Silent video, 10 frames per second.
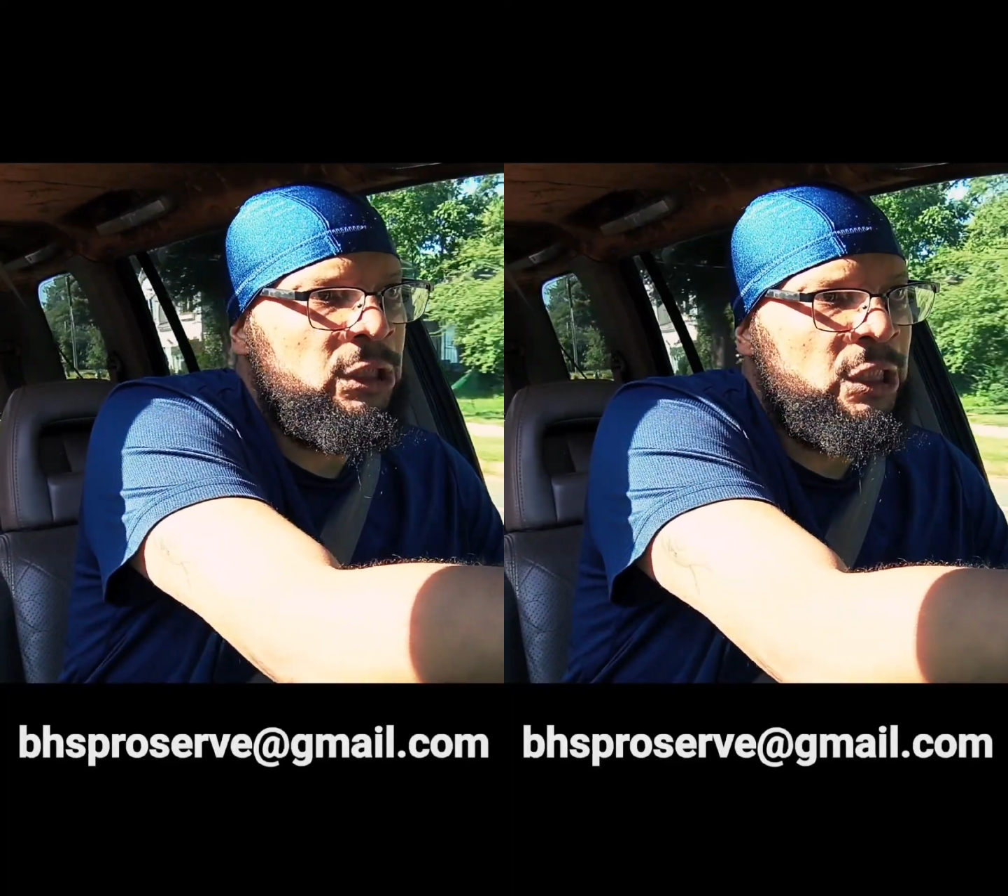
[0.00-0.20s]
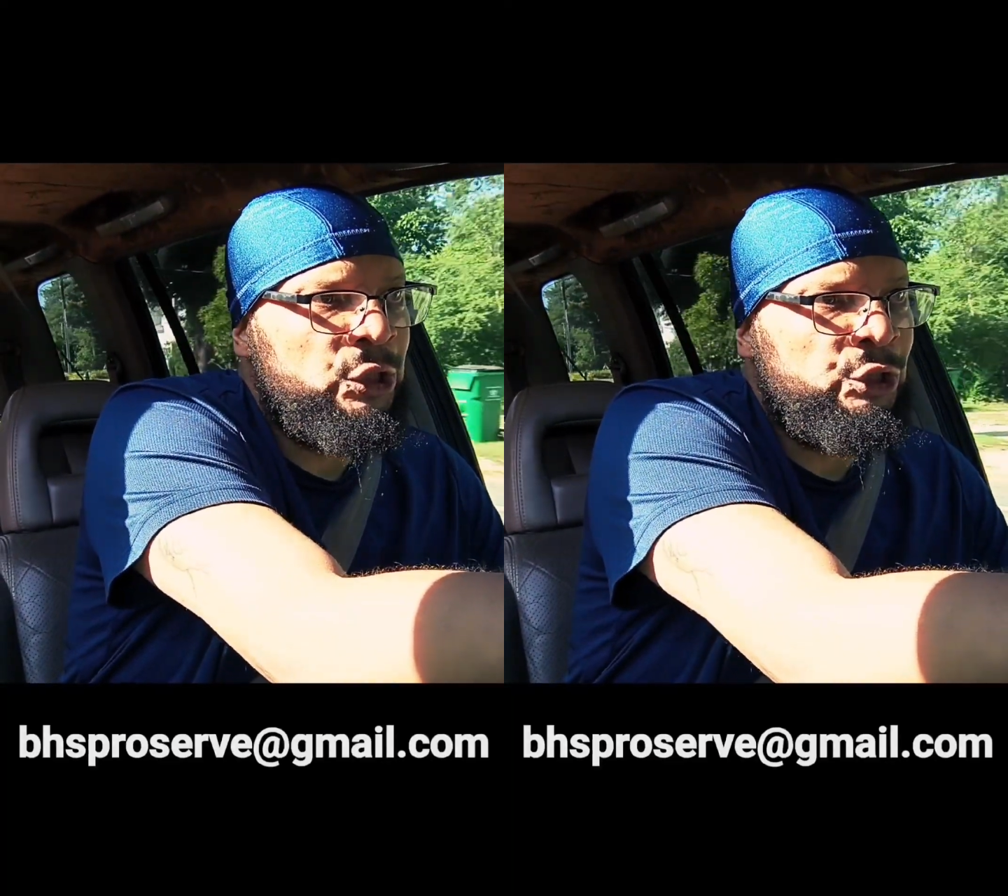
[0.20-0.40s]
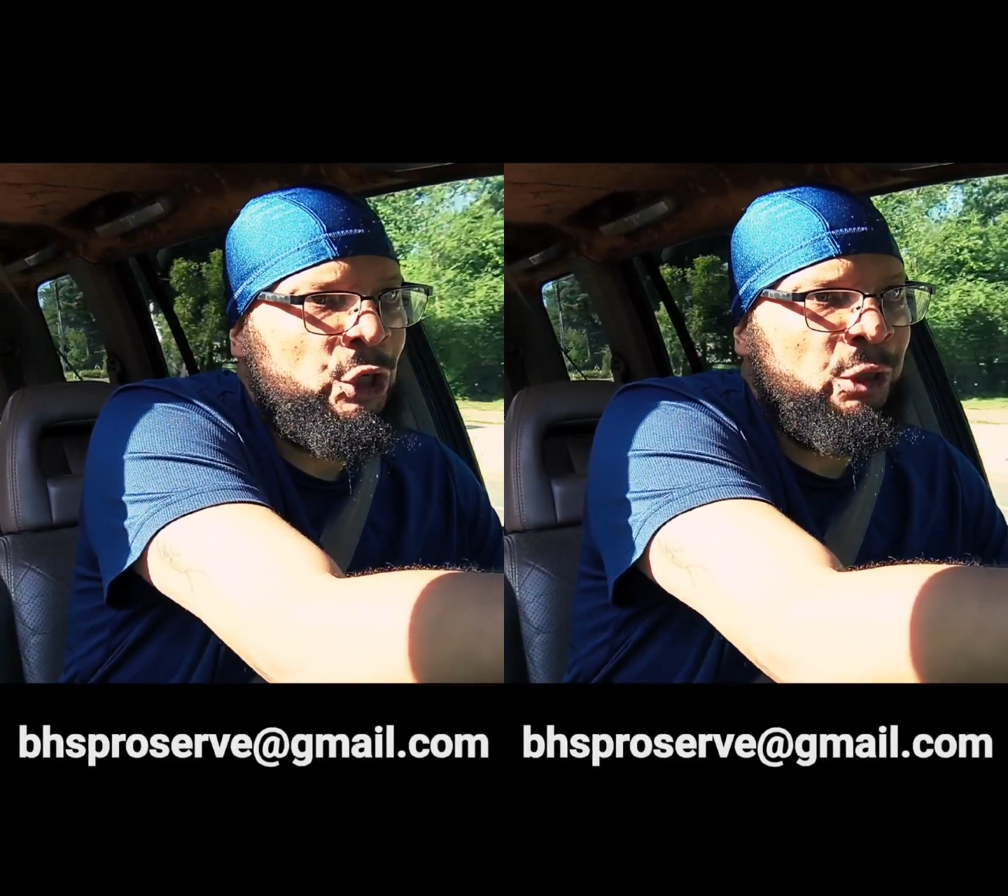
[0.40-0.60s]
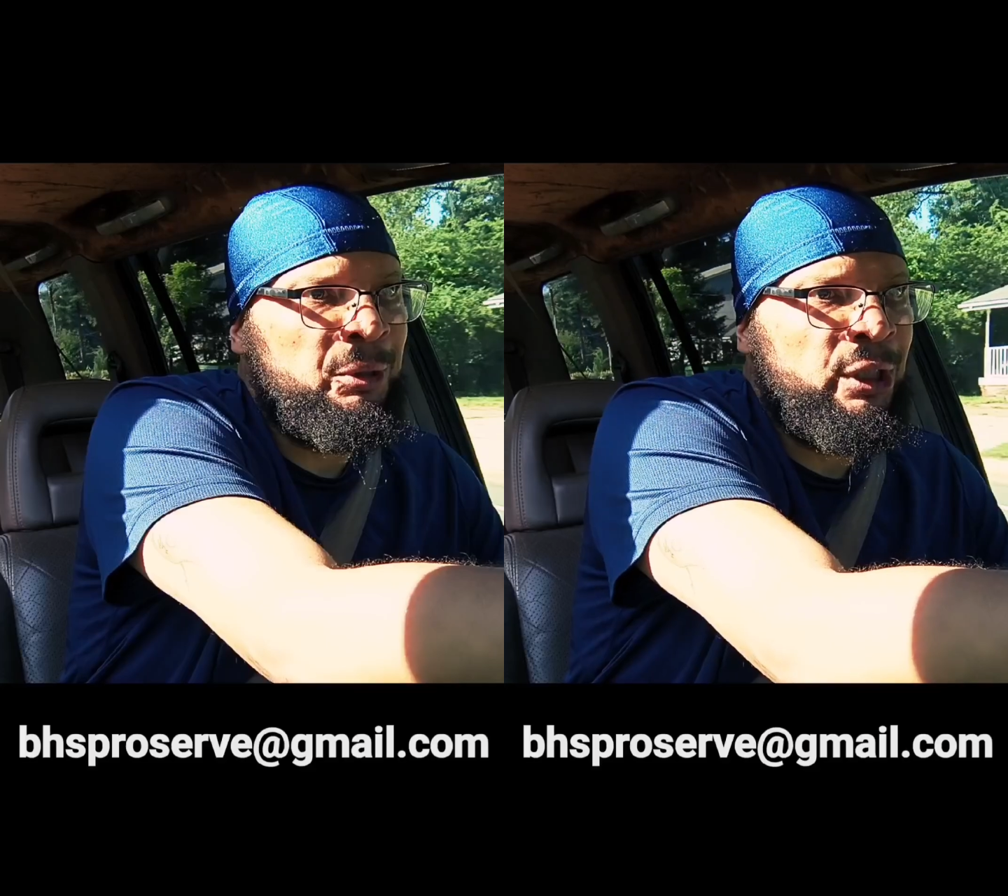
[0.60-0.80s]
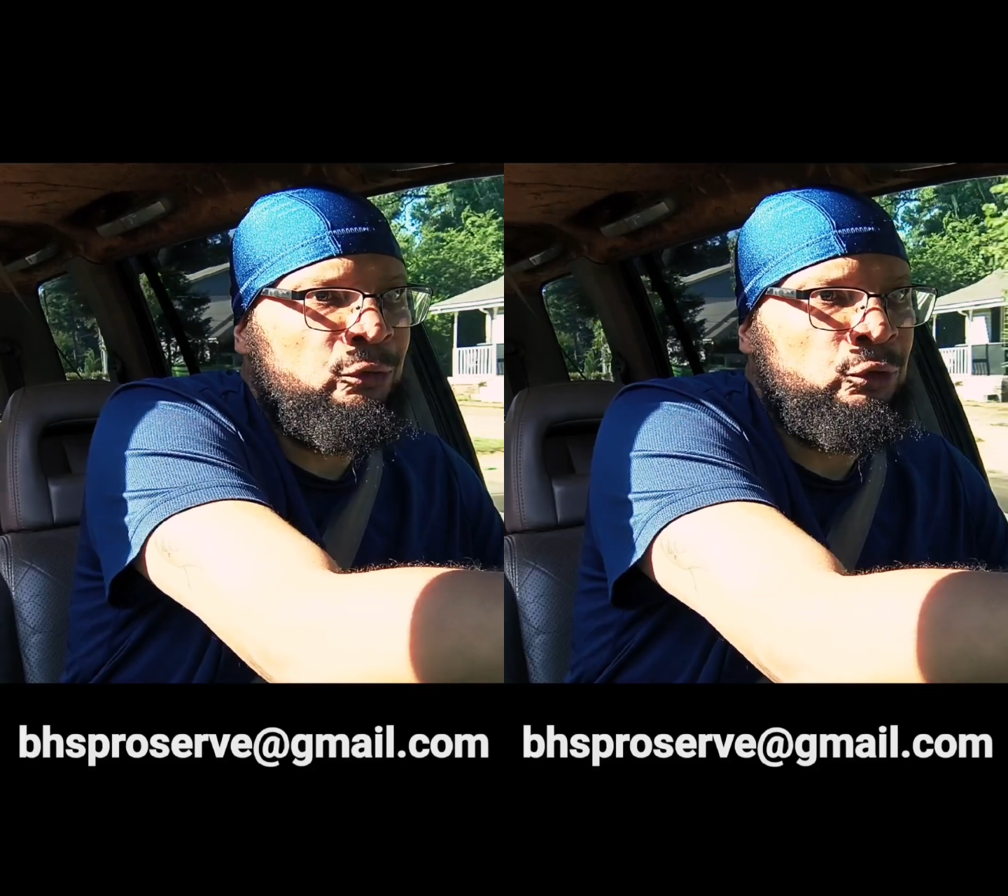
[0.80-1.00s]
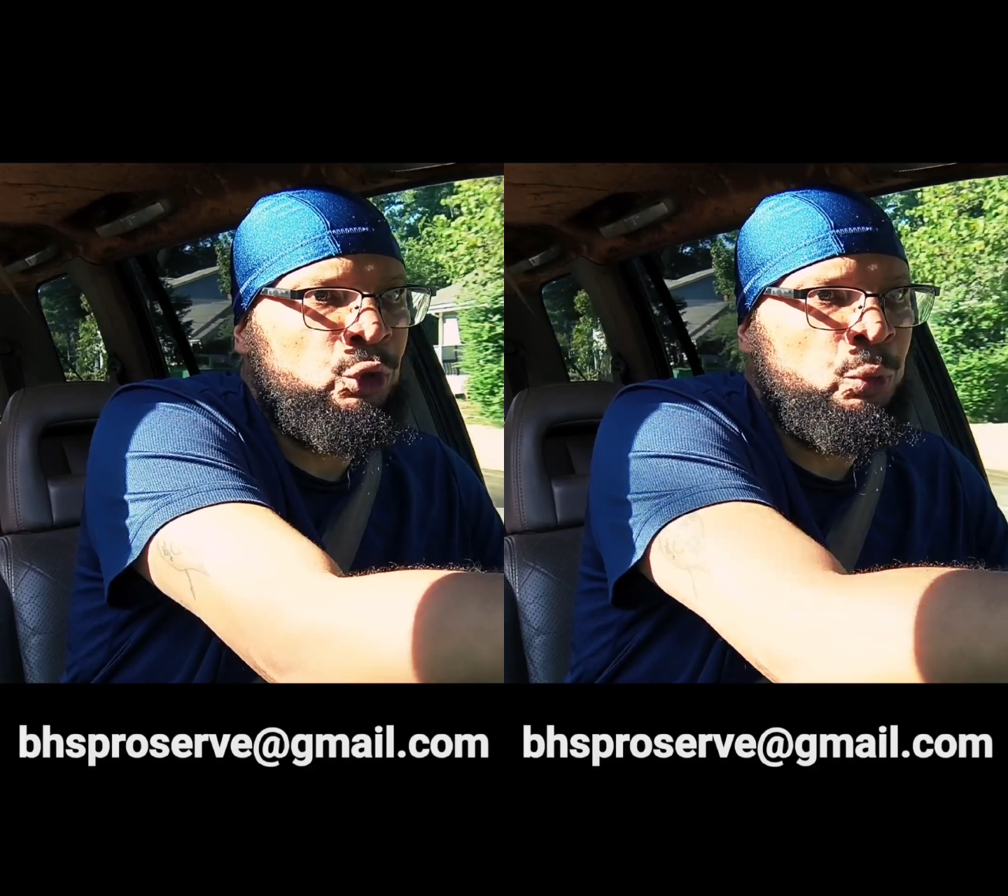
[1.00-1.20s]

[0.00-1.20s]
Another term of their